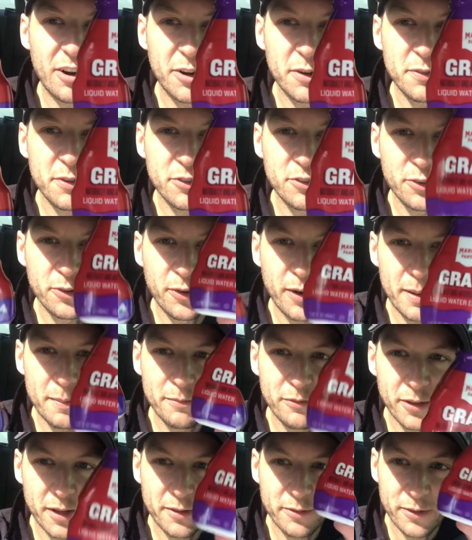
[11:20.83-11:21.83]
artificial grape
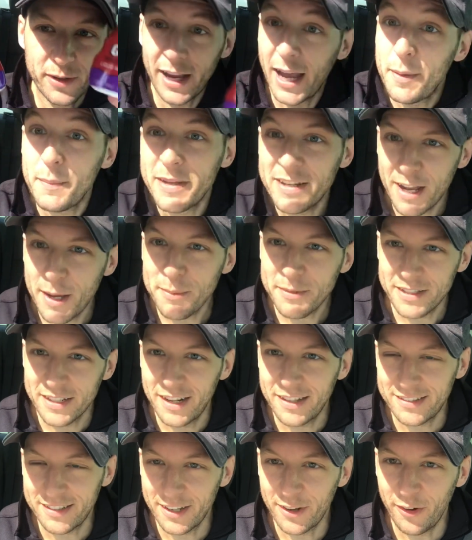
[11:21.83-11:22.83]
flavoring. How many times can
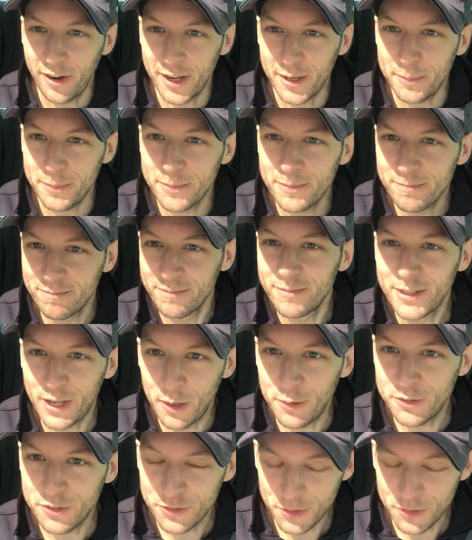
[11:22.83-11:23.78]
I say grape? goes